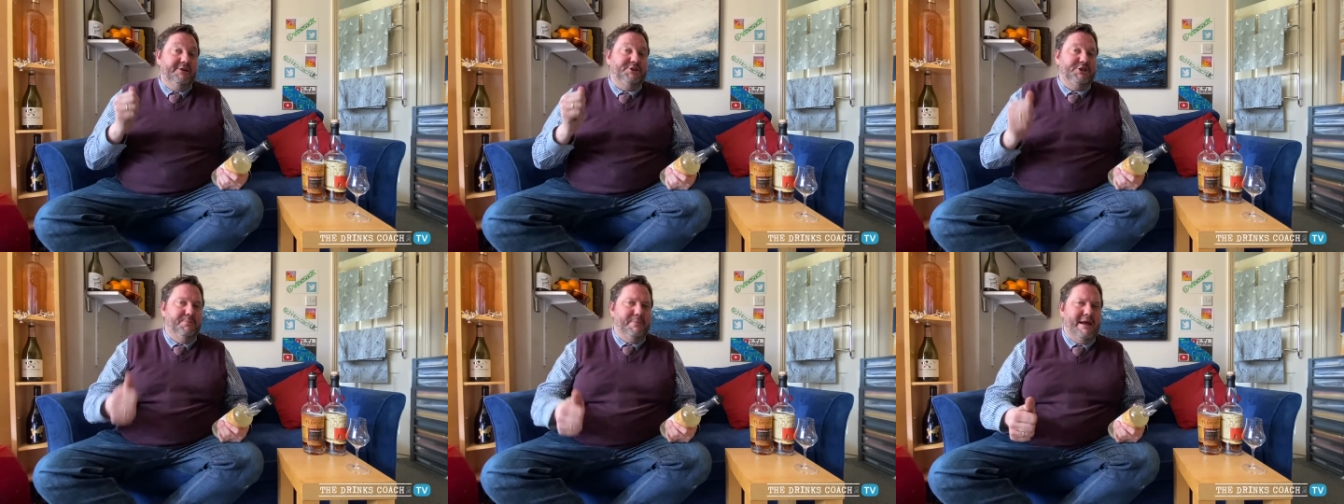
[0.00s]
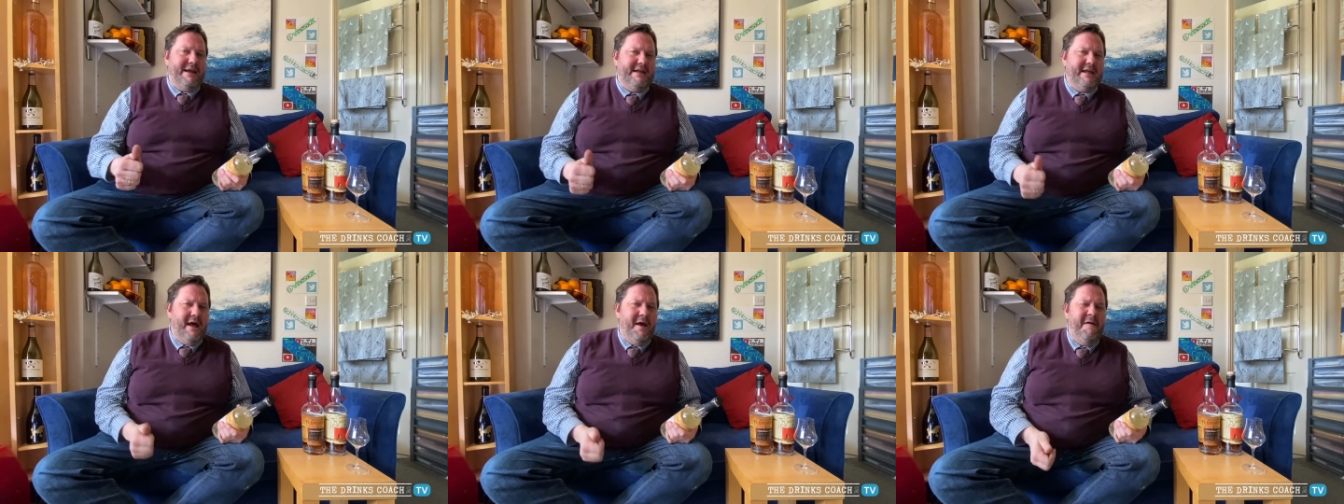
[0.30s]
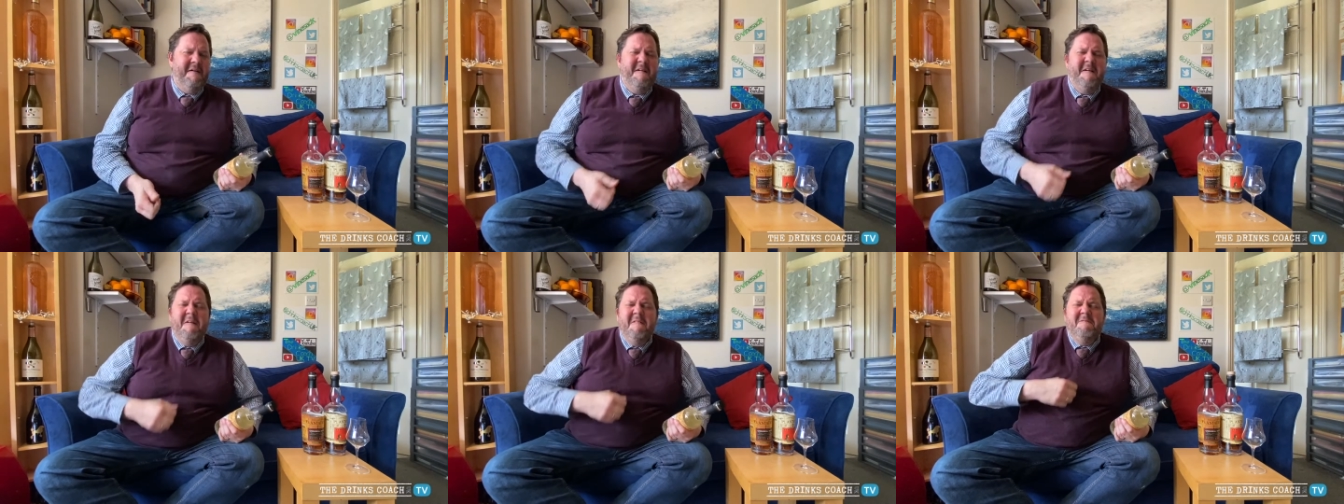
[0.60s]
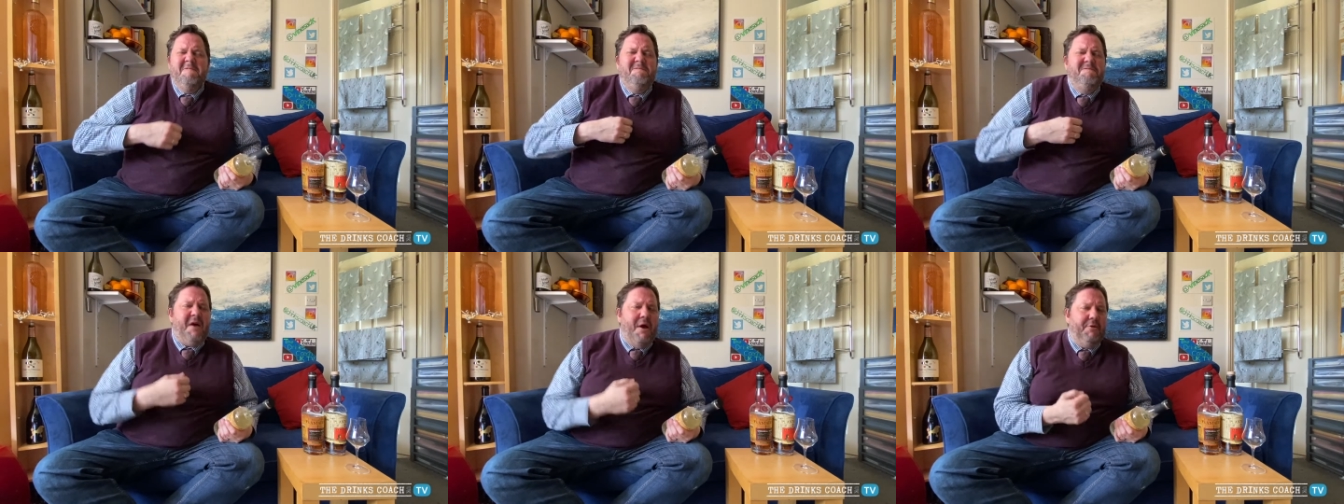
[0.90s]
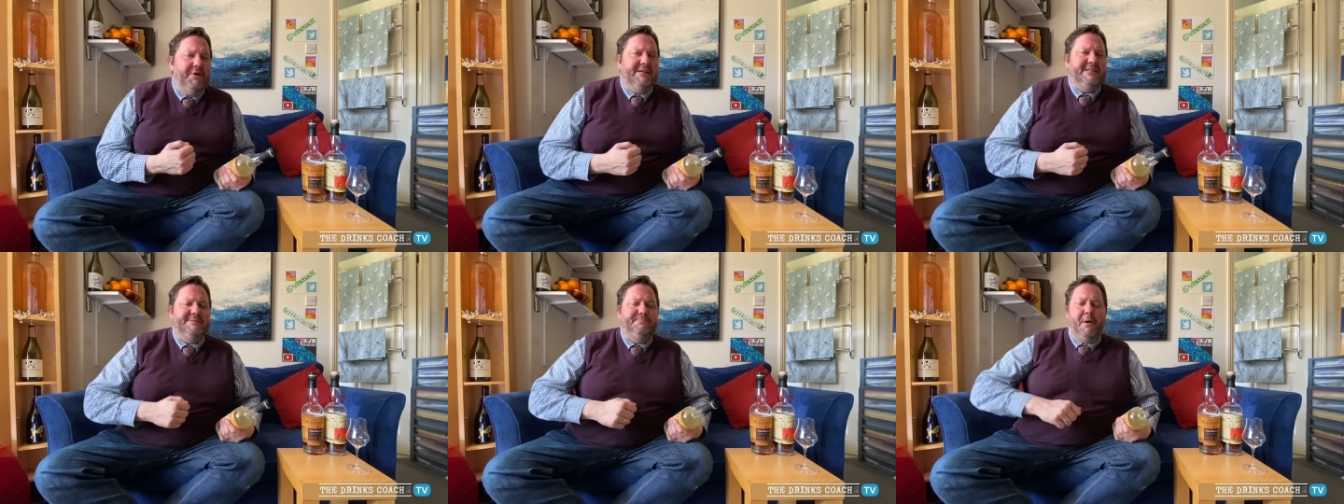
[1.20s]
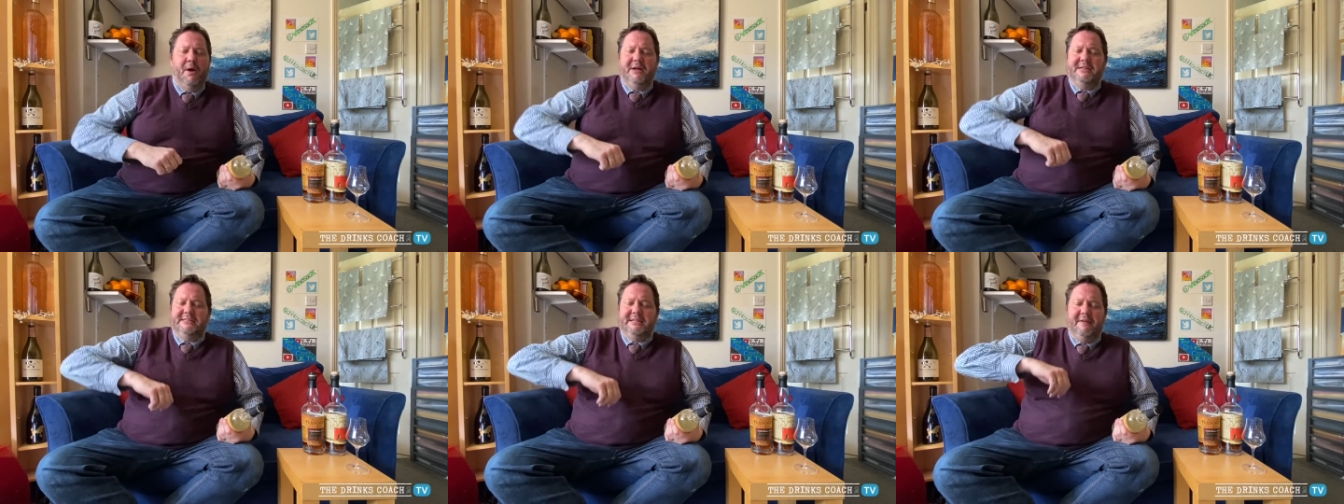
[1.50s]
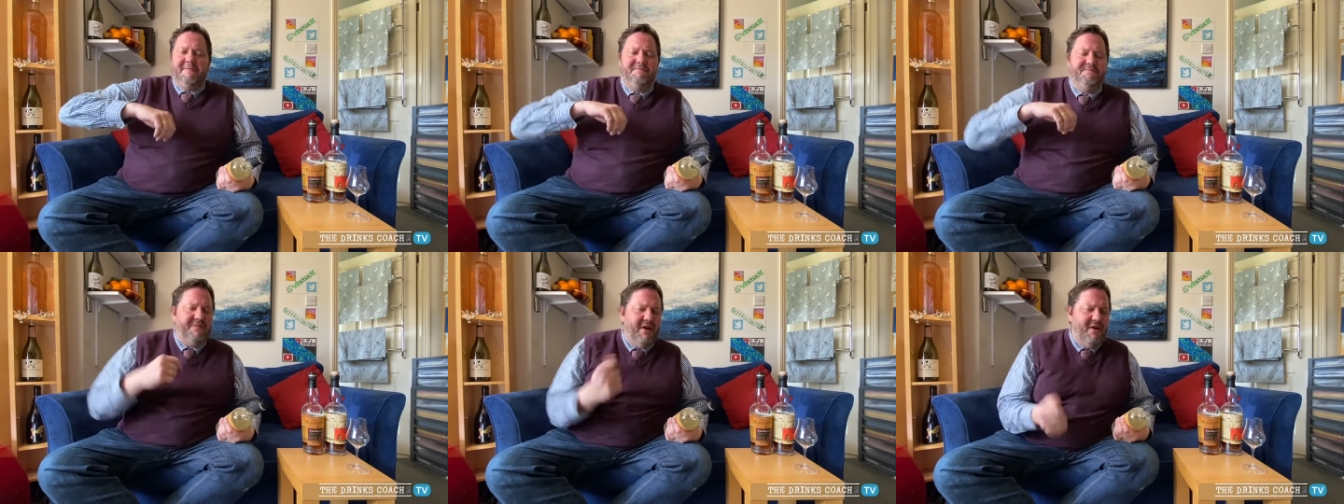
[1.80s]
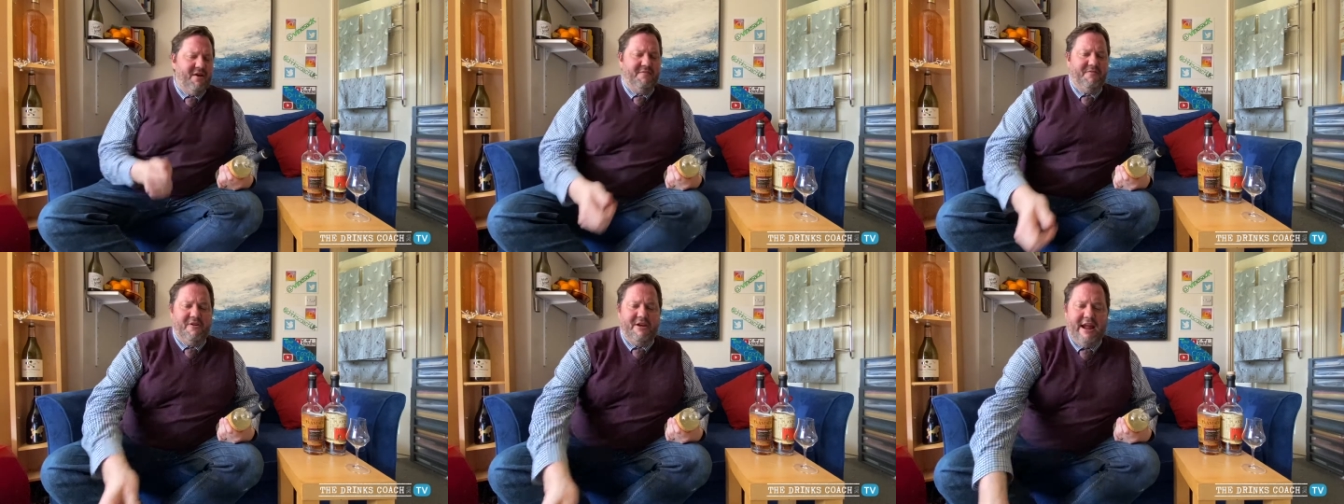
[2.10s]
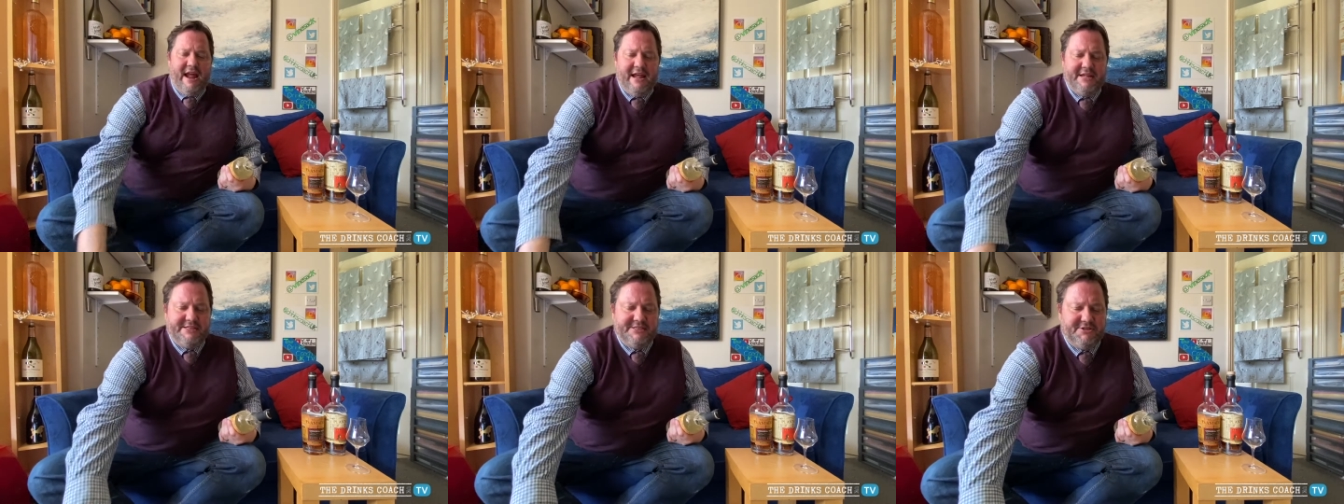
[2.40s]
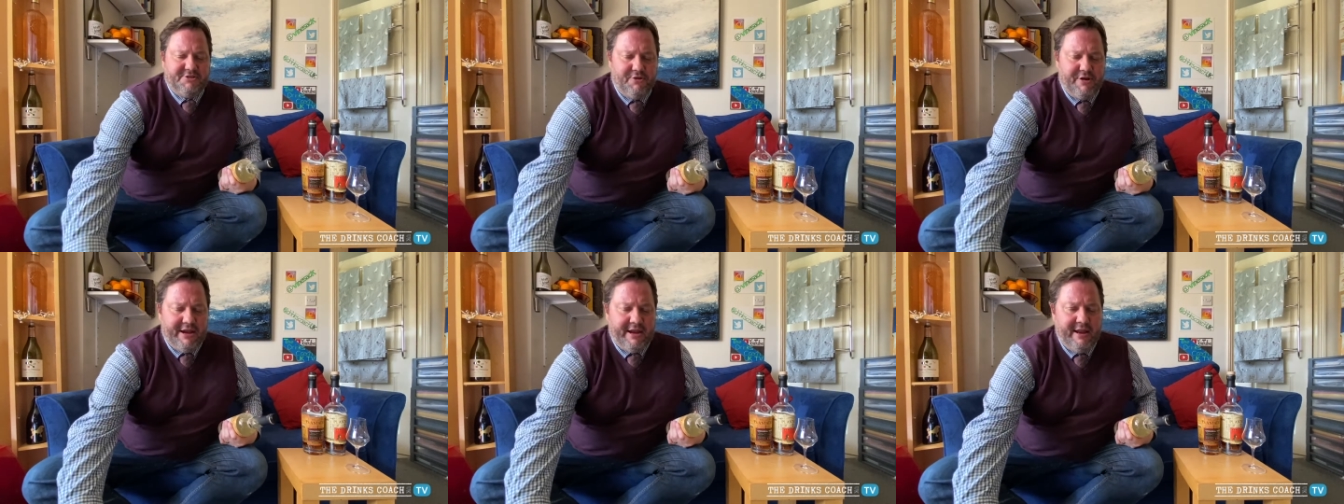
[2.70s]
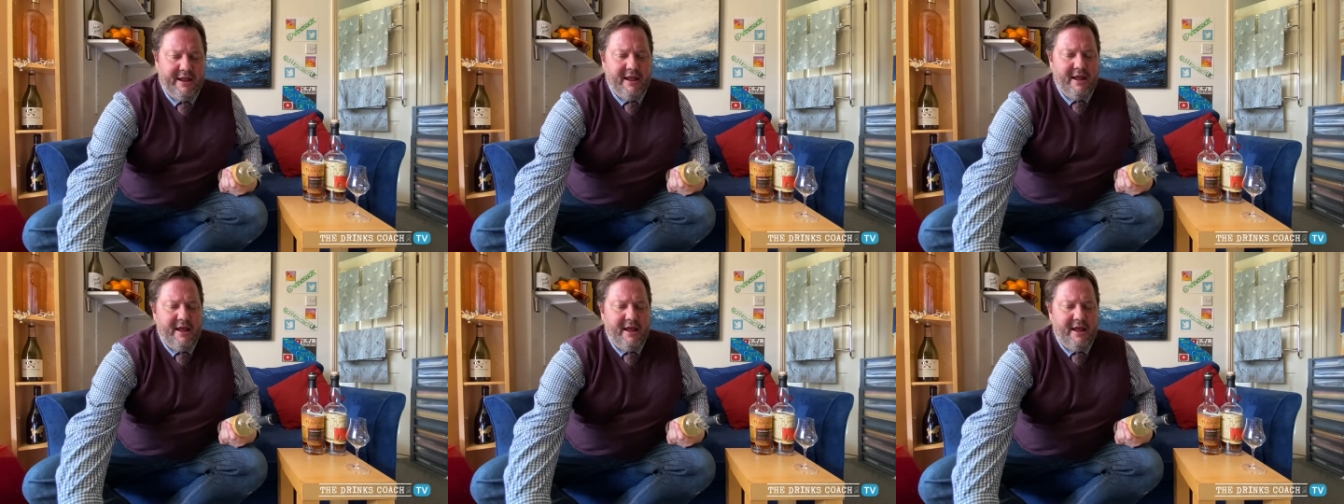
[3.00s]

Jamaica, very spicy, very, very estery,